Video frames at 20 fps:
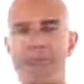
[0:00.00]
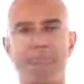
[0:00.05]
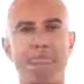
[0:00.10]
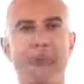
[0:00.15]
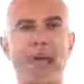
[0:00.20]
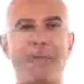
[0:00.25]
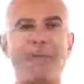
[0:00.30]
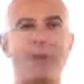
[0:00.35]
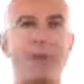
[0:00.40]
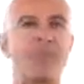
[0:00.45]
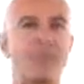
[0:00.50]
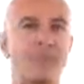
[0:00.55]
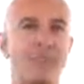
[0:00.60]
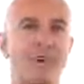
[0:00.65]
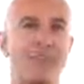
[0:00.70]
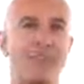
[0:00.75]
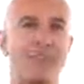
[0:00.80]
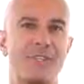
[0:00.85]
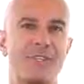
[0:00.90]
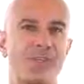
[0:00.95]
I've always
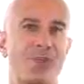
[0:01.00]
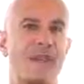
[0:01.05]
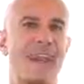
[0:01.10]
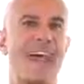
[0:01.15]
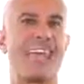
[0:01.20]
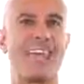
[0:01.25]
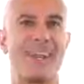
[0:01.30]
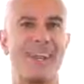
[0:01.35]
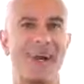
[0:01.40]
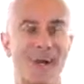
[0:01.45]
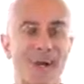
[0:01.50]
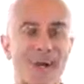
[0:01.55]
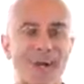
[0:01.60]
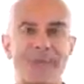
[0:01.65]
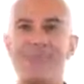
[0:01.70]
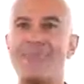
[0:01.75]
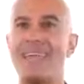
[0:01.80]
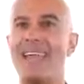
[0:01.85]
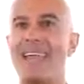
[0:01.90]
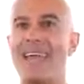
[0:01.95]
thought of this, when I get
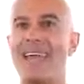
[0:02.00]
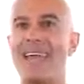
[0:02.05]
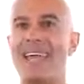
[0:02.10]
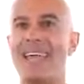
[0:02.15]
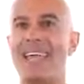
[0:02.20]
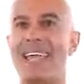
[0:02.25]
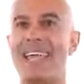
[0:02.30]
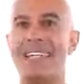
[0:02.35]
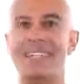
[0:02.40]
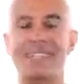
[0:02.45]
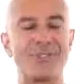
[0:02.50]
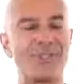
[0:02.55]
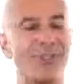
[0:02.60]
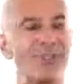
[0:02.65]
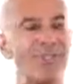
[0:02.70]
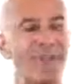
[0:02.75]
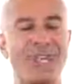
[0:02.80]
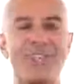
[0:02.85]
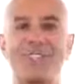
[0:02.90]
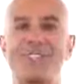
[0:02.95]
home, it's sort
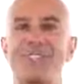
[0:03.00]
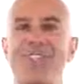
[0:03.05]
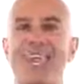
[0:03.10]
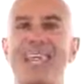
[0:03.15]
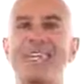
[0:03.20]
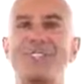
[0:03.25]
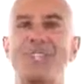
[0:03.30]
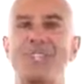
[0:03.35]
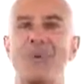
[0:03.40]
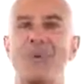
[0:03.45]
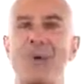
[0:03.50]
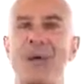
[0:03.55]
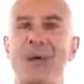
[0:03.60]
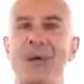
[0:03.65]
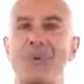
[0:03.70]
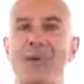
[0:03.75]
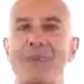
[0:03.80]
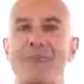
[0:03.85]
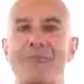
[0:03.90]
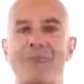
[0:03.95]
of my
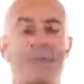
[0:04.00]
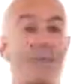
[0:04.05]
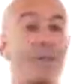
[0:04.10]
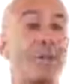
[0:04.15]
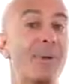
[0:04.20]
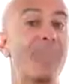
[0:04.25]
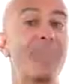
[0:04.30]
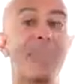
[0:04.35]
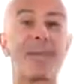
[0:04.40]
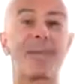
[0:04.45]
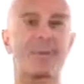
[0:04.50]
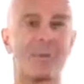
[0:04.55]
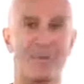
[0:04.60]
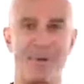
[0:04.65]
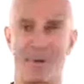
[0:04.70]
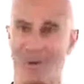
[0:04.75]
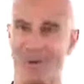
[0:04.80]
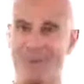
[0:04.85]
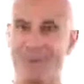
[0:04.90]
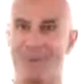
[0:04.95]
sanctuary from a complex
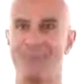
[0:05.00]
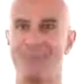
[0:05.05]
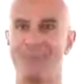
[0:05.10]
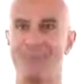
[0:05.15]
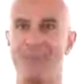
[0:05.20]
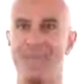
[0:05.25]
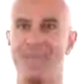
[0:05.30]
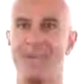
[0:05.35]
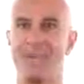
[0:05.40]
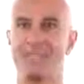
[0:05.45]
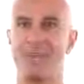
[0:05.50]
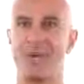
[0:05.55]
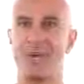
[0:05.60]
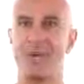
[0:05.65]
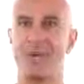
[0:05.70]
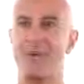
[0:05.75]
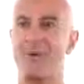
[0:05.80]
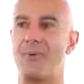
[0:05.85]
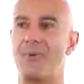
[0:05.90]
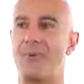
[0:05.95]
world.
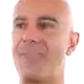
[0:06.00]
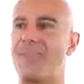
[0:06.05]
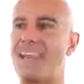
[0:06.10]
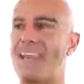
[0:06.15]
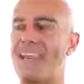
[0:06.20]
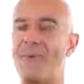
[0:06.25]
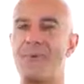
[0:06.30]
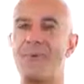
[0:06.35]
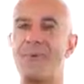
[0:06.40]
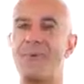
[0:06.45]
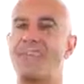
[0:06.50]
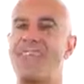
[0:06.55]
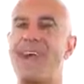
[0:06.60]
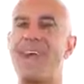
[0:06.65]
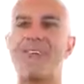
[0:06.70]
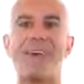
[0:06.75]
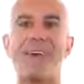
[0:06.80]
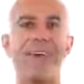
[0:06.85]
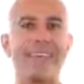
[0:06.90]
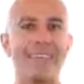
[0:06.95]
So we
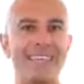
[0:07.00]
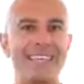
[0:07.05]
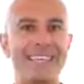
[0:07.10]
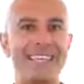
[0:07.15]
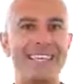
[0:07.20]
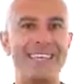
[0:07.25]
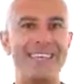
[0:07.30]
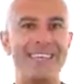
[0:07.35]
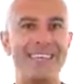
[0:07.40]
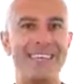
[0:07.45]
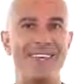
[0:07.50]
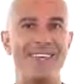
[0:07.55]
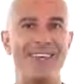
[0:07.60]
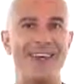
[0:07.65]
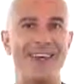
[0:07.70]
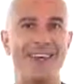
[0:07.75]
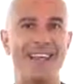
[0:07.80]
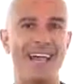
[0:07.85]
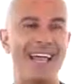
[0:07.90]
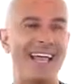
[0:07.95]
never have the TV
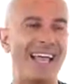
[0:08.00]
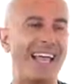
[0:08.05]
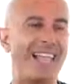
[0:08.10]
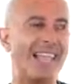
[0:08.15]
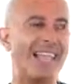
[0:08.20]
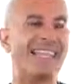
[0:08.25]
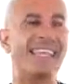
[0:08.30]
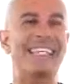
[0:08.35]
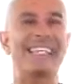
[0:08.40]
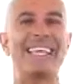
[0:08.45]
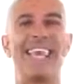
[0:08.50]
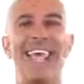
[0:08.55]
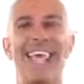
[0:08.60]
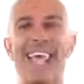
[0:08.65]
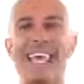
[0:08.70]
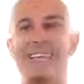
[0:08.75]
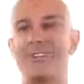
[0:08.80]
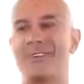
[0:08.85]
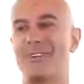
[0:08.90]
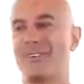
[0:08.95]
on. I like
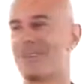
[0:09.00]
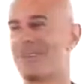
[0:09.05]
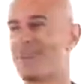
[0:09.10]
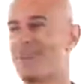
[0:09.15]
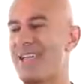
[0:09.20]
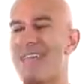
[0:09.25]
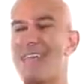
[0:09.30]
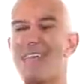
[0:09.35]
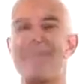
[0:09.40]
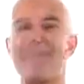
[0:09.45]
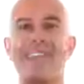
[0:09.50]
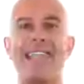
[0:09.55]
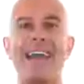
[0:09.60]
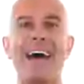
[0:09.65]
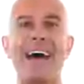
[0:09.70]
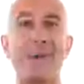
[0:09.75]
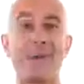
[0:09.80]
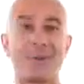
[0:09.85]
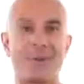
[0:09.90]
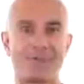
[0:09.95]
candles. We have
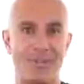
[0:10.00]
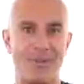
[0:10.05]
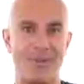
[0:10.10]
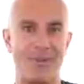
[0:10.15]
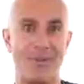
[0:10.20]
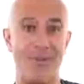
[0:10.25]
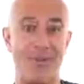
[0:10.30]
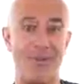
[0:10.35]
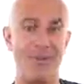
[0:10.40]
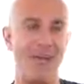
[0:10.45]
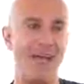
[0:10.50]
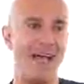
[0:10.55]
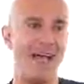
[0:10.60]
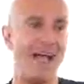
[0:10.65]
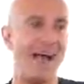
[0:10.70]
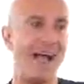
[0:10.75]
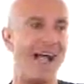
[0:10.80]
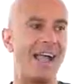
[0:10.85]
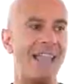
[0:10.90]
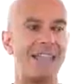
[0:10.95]
flowers at home.
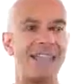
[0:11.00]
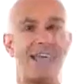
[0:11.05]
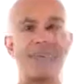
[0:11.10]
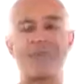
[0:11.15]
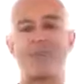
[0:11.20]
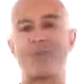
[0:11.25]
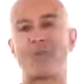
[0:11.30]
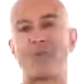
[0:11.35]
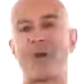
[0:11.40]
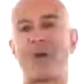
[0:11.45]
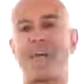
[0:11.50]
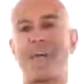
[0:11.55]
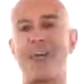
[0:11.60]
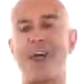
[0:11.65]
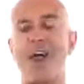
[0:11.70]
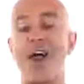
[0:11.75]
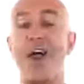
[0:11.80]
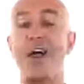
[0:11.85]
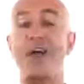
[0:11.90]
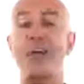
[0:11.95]
I love great
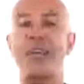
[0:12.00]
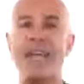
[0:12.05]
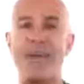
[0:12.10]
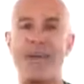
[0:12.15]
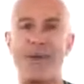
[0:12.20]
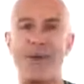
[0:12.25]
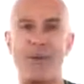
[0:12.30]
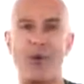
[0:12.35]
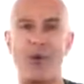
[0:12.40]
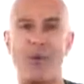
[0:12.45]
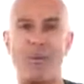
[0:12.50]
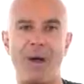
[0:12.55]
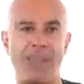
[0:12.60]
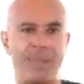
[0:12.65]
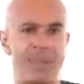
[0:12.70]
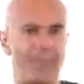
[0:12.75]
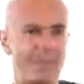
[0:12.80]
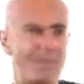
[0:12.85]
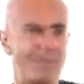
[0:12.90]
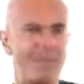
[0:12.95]
art at home. I
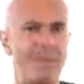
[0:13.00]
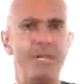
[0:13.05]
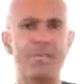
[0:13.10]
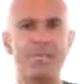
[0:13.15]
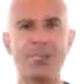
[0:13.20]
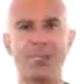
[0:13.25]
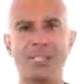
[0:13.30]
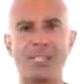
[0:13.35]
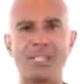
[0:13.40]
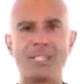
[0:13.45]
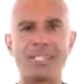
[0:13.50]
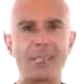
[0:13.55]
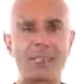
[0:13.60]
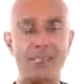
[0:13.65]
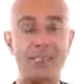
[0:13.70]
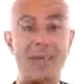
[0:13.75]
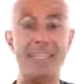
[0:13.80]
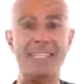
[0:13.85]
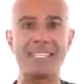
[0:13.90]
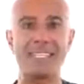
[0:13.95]
love minimalist
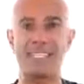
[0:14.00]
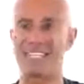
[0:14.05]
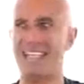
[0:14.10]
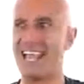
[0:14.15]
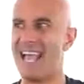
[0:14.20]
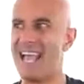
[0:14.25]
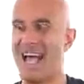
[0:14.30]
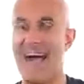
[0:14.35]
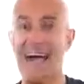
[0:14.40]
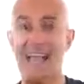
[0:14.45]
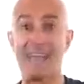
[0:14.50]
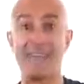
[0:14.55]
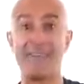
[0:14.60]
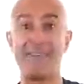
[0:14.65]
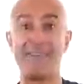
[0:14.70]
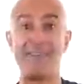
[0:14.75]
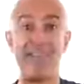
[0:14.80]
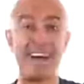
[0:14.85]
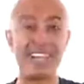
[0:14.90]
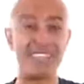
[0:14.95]
spaces. I
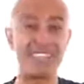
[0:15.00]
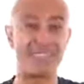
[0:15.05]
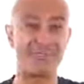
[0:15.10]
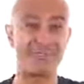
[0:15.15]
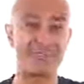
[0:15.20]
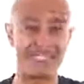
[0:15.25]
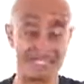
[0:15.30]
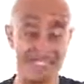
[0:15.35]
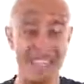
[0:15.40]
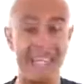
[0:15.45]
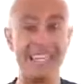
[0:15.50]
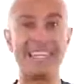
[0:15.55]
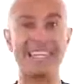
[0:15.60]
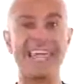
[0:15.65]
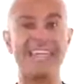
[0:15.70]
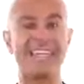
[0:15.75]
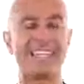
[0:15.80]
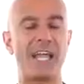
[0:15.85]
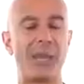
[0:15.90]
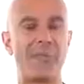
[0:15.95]
love lots of
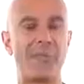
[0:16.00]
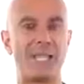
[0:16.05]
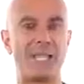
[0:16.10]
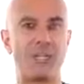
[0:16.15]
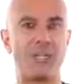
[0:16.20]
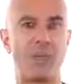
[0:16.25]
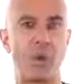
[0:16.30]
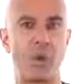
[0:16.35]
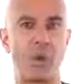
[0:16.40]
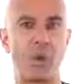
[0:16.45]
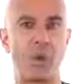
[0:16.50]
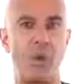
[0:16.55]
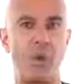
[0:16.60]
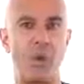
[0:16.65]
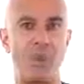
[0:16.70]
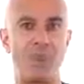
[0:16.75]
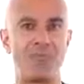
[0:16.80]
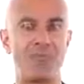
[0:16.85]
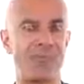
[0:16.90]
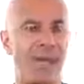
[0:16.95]
sunlight coming into our
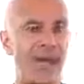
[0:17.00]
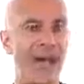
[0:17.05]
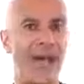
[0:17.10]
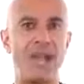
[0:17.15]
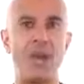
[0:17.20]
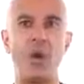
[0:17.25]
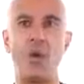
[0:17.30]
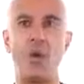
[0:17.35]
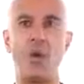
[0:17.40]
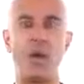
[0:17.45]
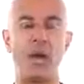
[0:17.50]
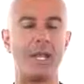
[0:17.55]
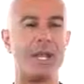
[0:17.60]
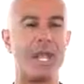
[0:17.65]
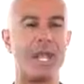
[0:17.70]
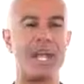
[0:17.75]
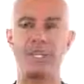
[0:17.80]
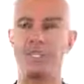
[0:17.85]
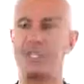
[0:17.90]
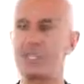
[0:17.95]
home. I don't want
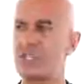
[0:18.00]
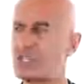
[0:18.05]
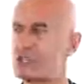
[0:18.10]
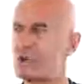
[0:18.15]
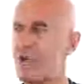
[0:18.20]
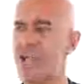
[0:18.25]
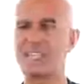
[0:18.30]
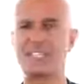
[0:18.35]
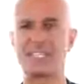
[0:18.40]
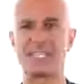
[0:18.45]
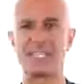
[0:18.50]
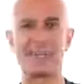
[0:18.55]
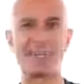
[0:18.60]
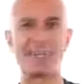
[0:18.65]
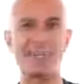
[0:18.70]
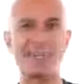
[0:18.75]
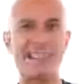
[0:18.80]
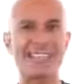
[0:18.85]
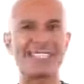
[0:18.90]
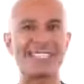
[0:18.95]
stress and
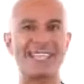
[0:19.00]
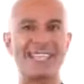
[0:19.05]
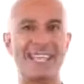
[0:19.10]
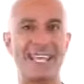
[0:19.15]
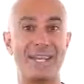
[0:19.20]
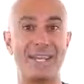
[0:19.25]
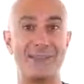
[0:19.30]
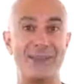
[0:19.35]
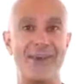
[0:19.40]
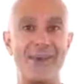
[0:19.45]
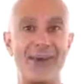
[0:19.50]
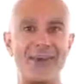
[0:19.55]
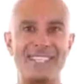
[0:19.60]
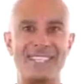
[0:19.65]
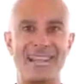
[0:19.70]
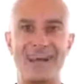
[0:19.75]
complexity and noise.